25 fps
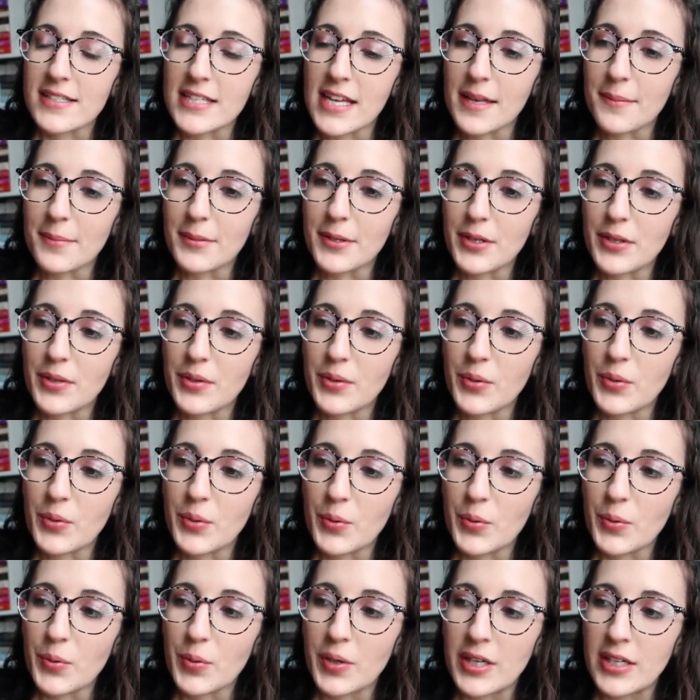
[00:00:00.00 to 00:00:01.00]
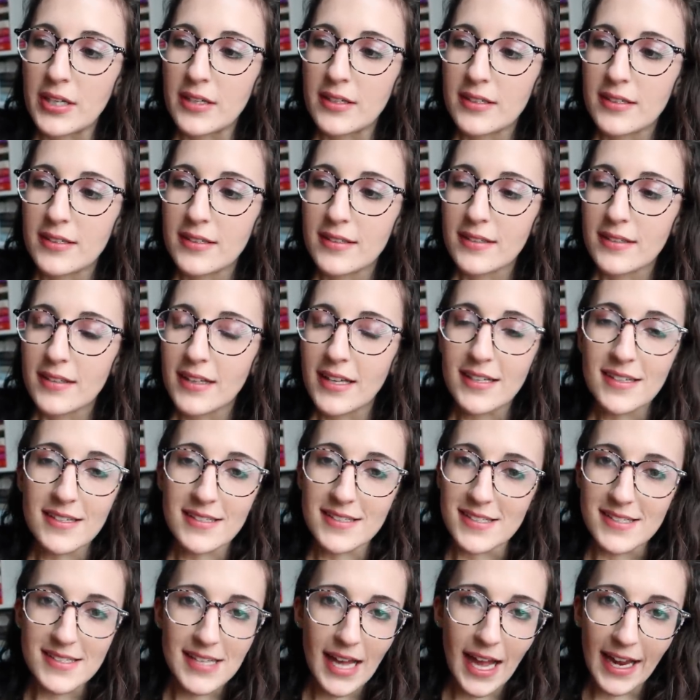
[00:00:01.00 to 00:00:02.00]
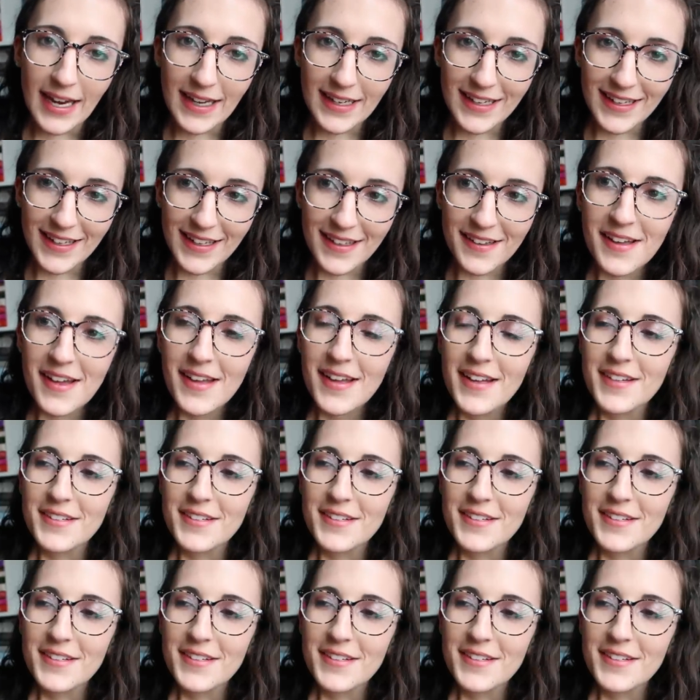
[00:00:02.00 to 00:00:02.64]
debut into society.